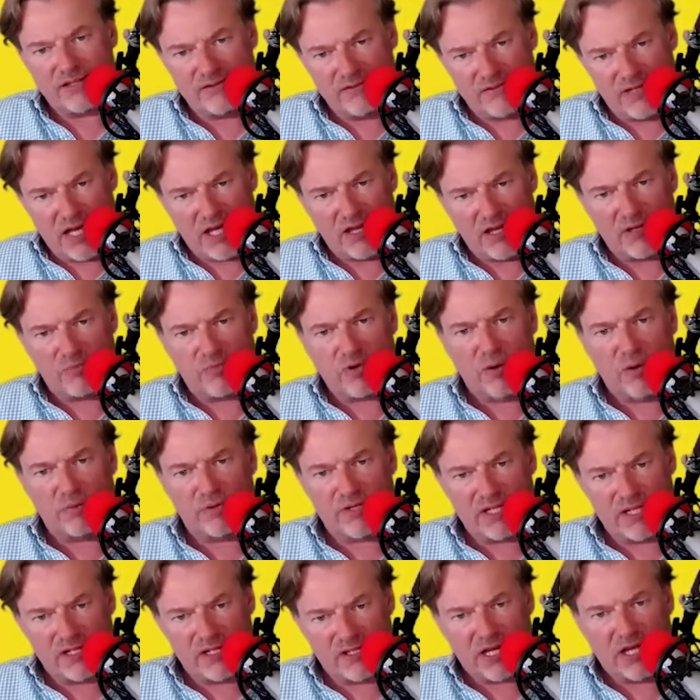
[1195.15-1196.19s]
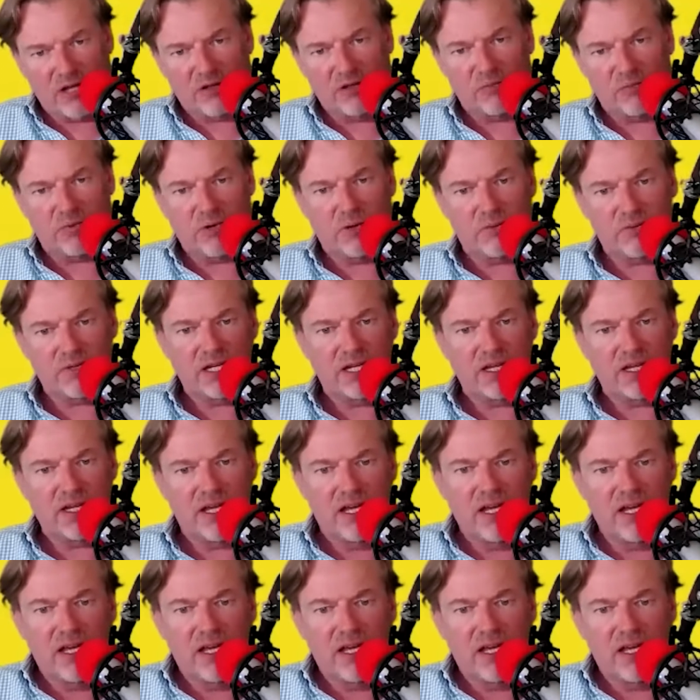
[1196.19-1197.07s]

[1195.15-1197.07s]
get the property, sell the property,